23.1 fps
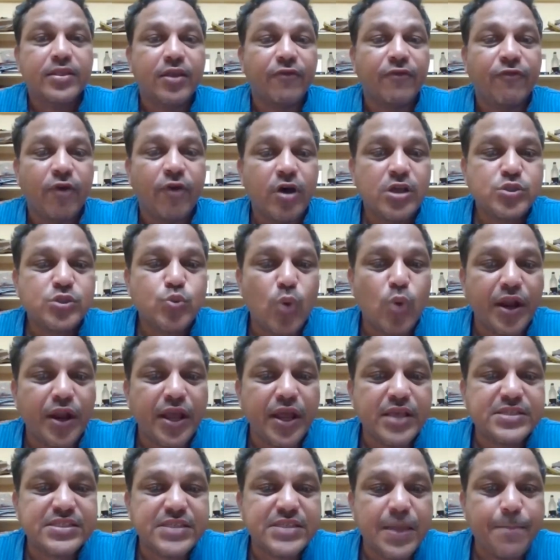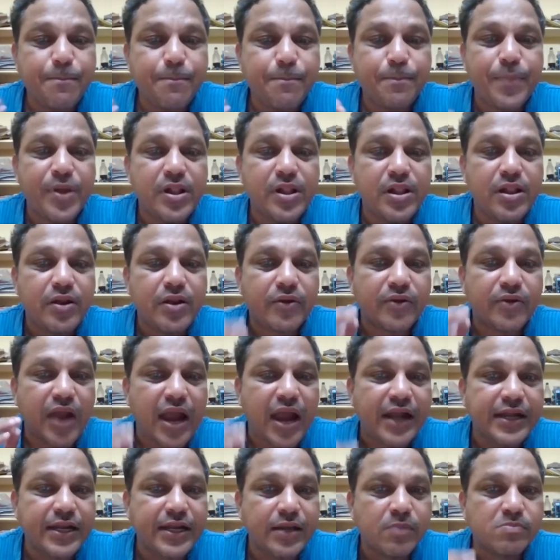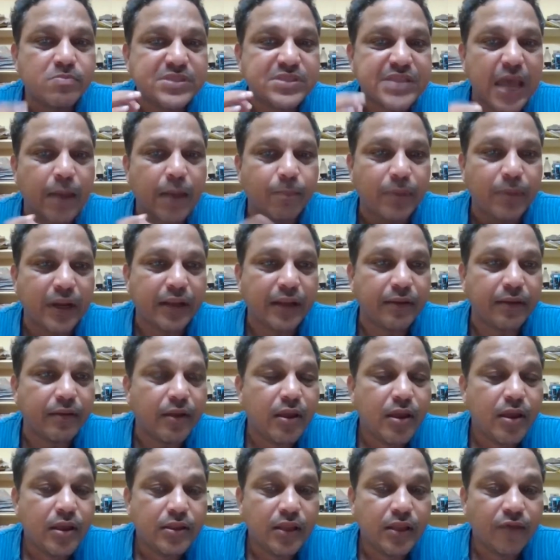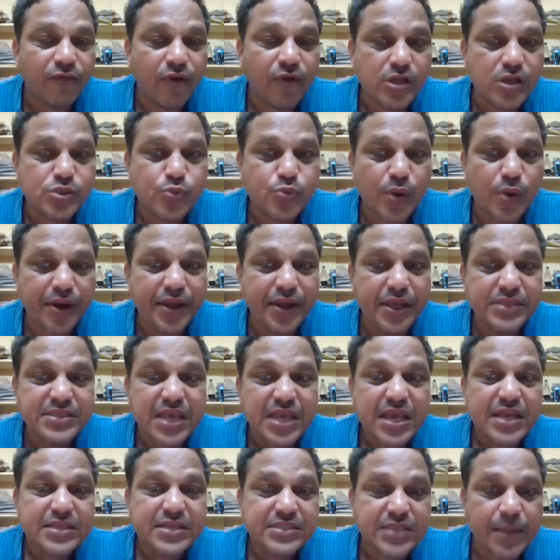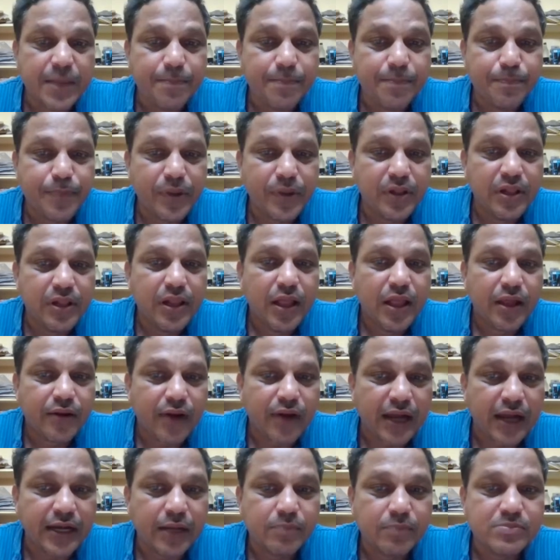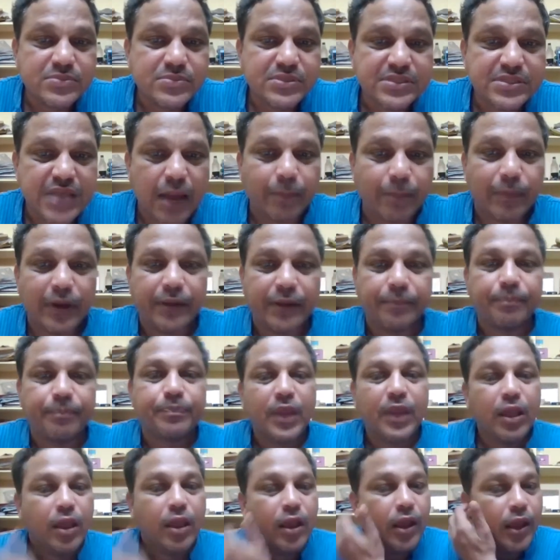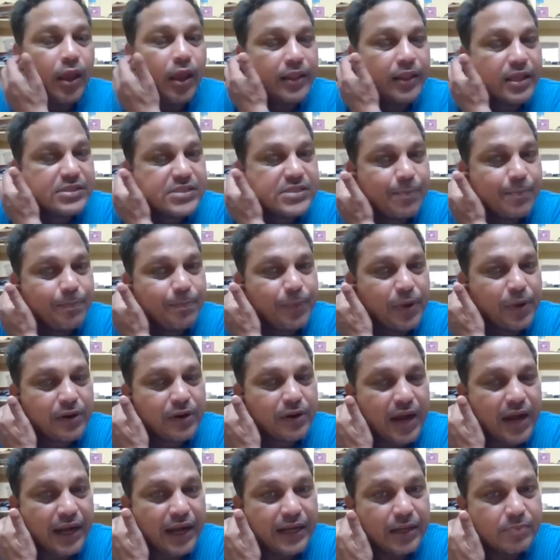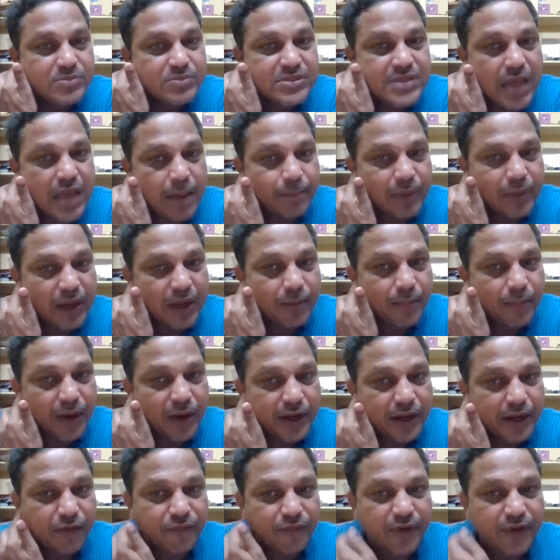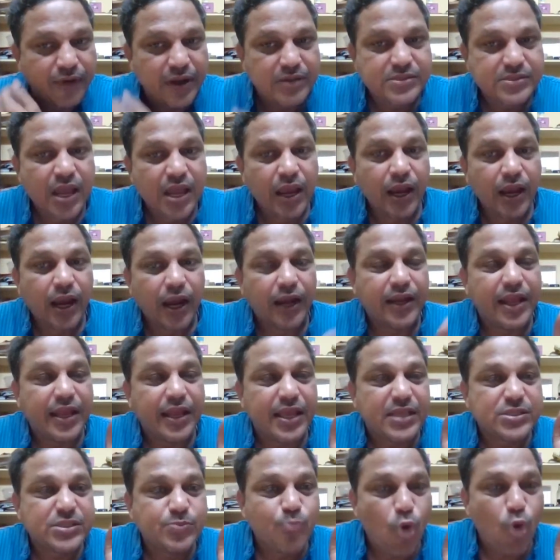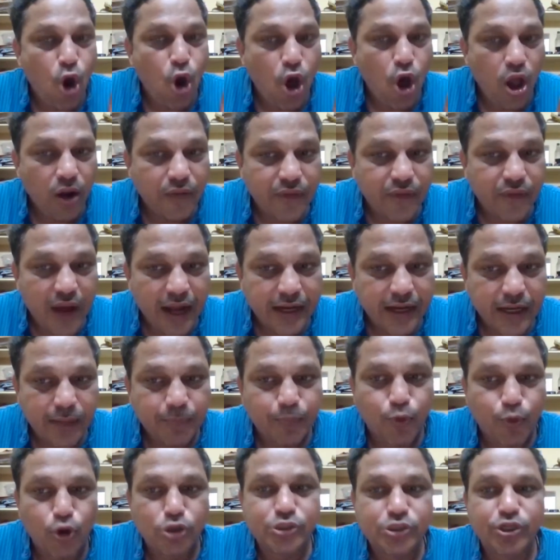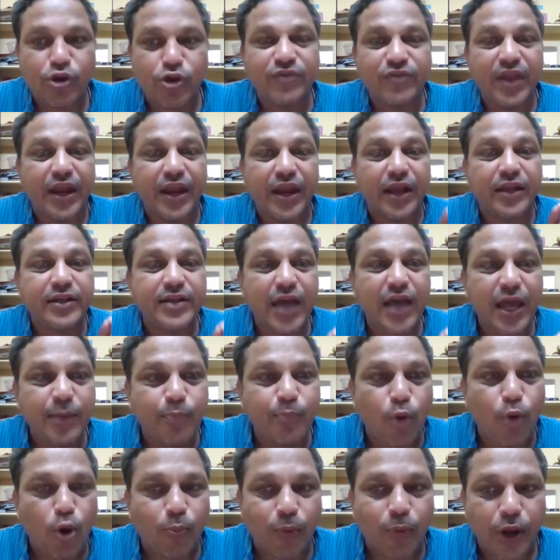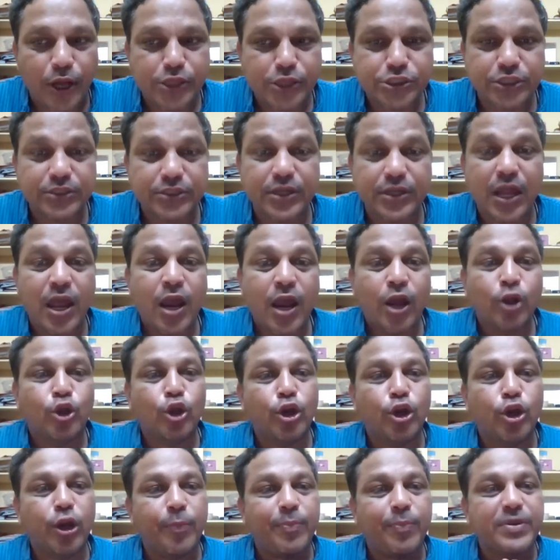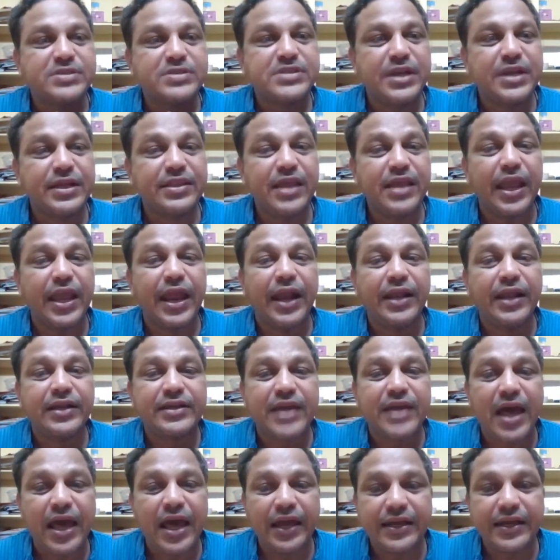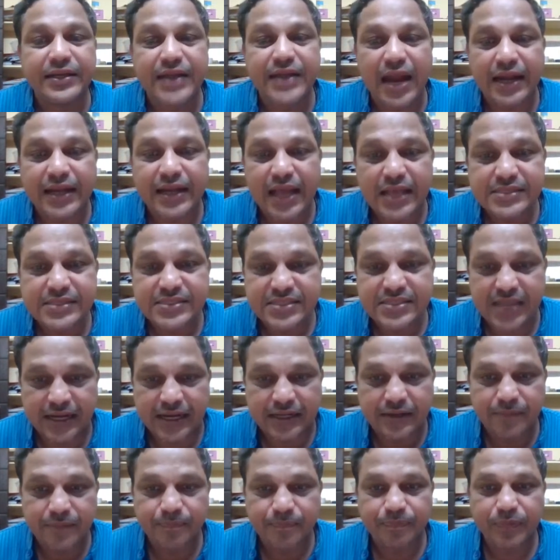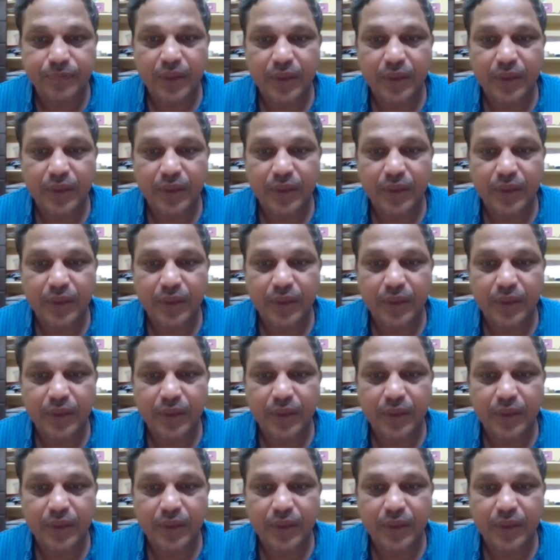The first one is simple random sampling. The first one is simple random sampling. In the simple random sampling, my dear friends, it takes a small random portion of the entire population to represent the entire data set.